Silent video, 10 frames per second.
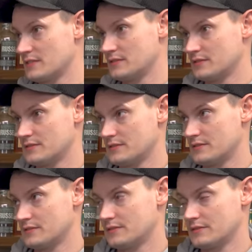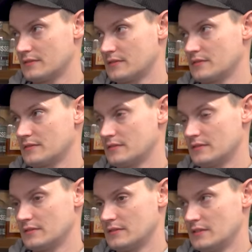
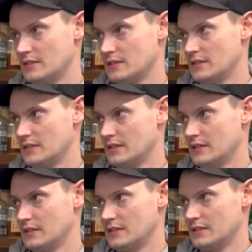(silent)